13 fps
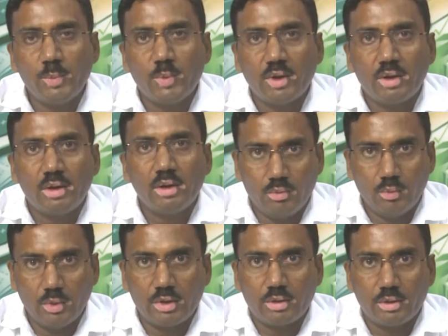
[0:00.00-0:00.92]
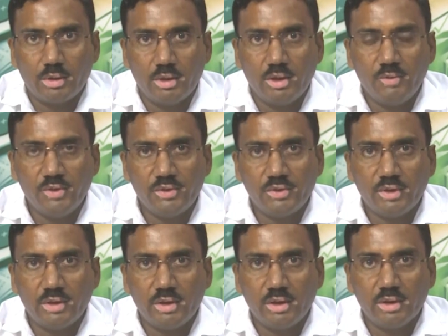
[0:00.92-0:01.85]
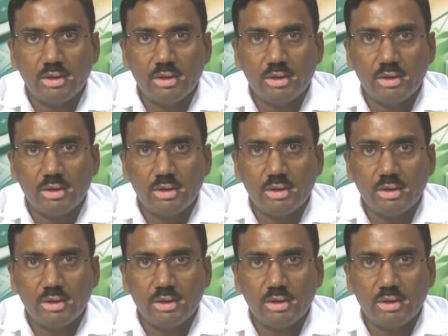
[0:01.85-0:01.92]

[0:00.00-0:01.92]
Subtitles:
part work efficiently,